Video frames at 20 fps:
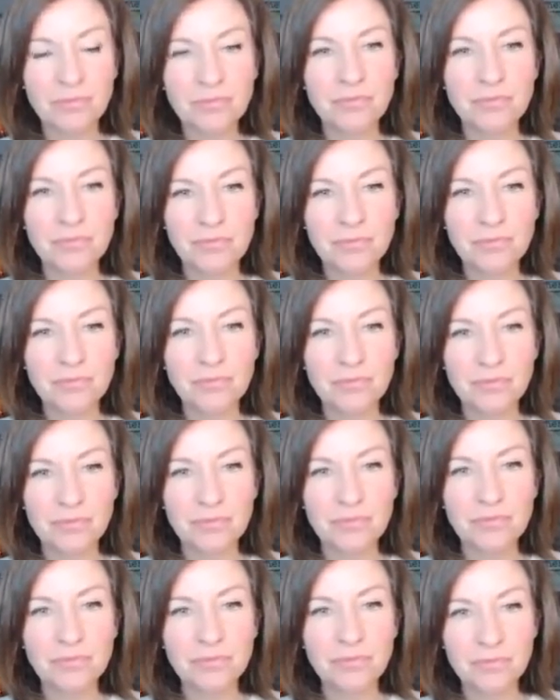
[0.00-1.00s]

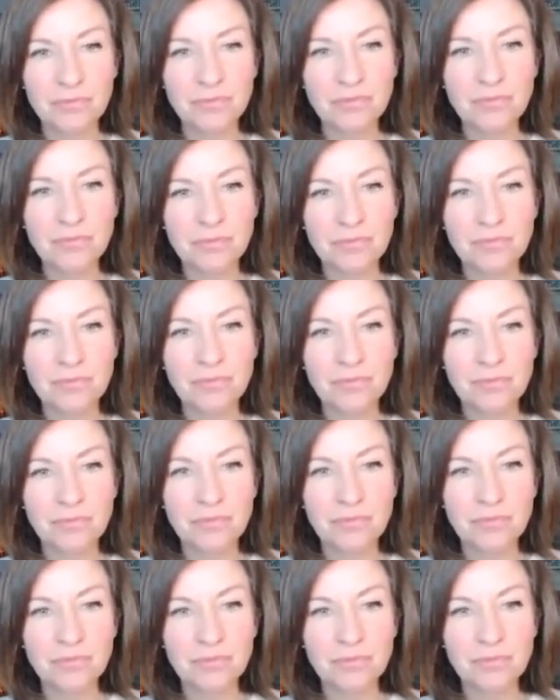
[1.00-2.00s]

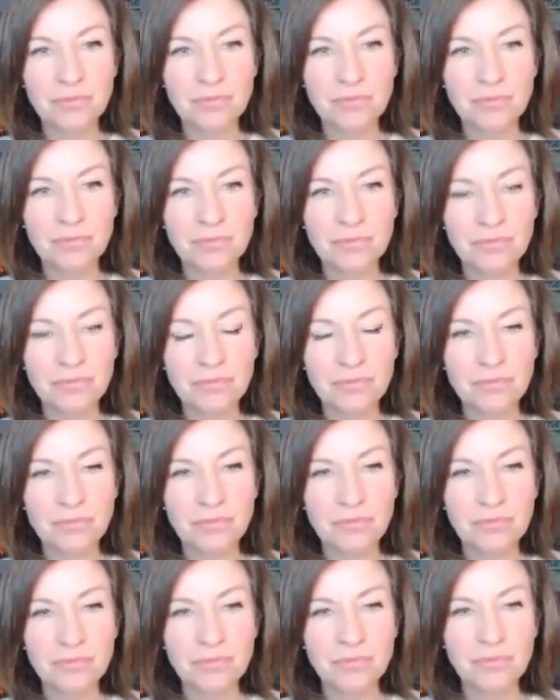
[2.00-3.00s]

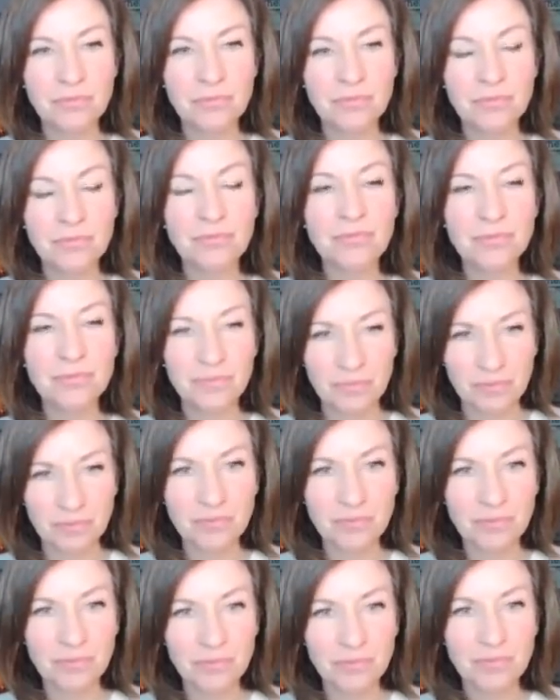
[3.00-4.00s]

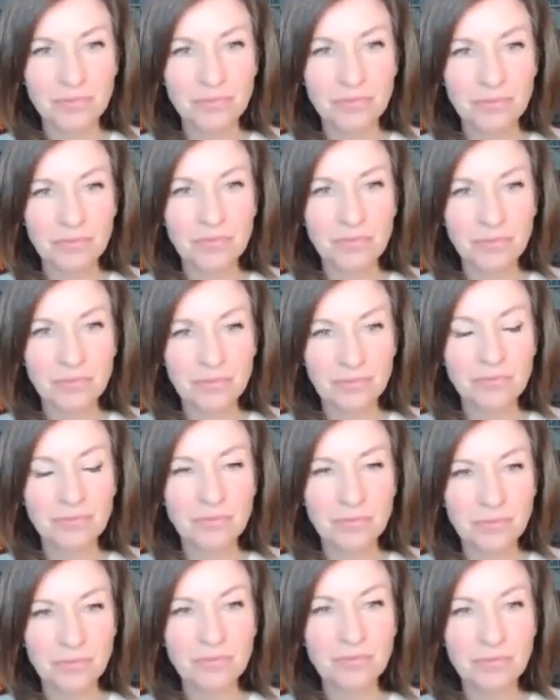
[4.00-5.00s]

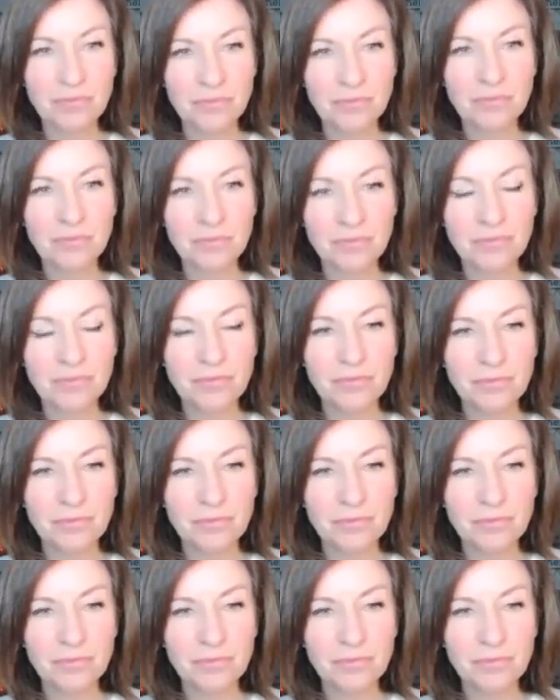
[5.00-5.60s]
No words are spoken by the person on screen.